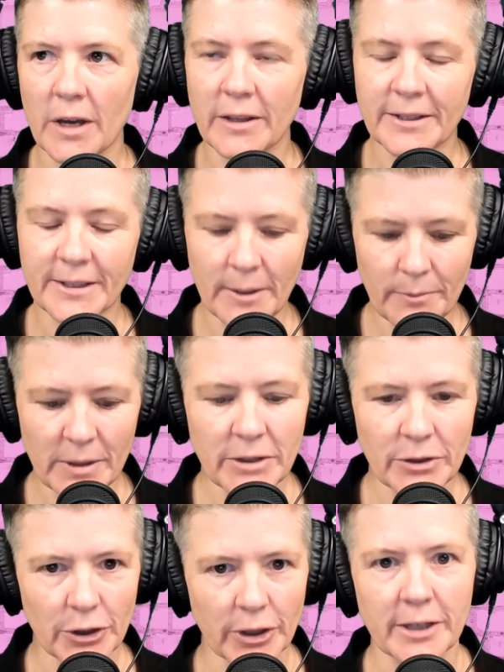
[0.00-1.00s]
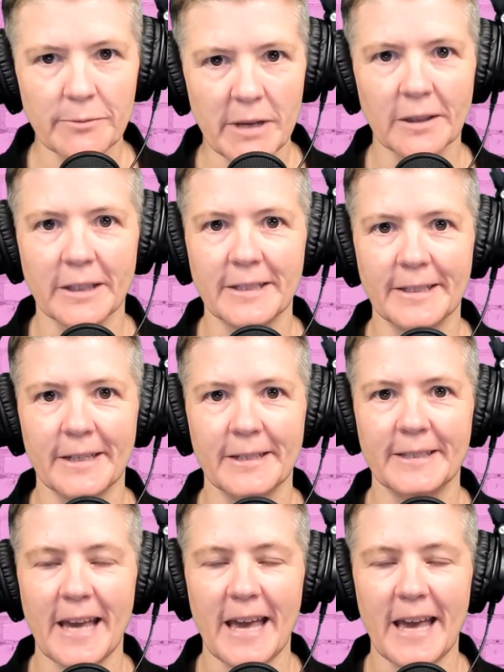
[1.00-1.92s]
something triggered me, listeners,